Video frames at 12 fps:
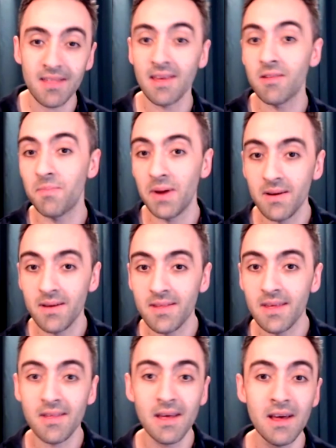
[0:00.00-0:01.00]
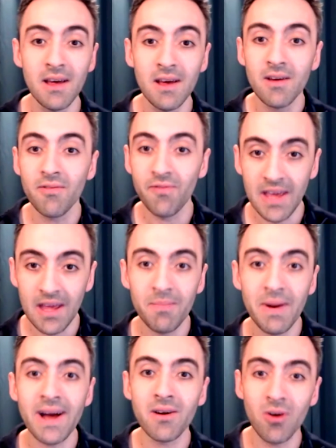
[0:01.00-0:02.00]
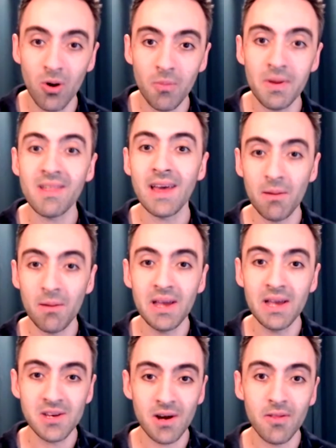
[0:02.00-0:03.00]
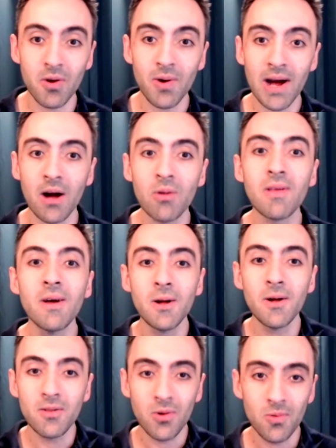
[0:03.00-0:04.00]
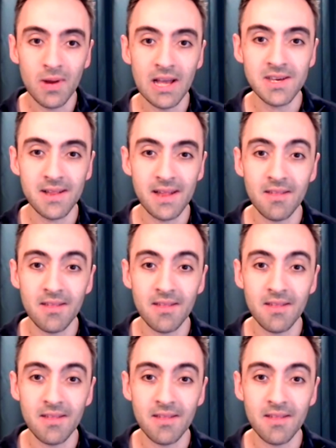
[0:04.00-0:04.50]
experiences, feedback, comments, helping each other out to reach this